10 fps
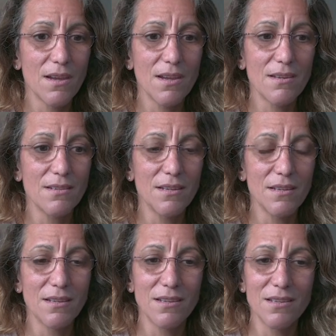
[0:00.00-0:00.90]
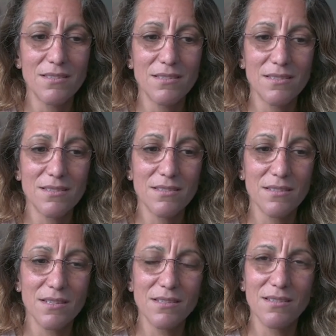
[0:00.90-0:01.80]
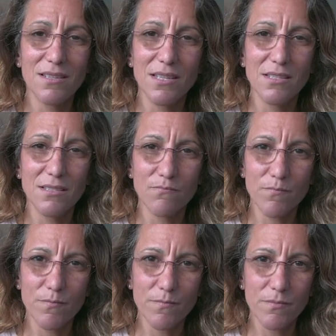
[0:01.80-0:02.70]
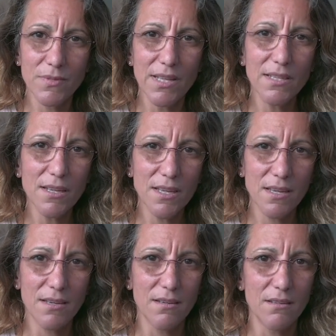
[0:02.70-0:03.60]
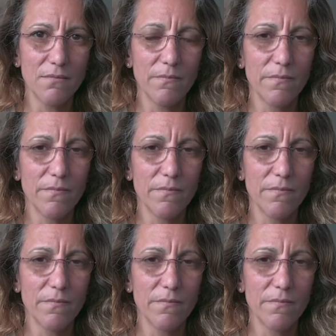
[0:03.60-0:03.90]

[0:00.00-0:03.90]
And it's like a kid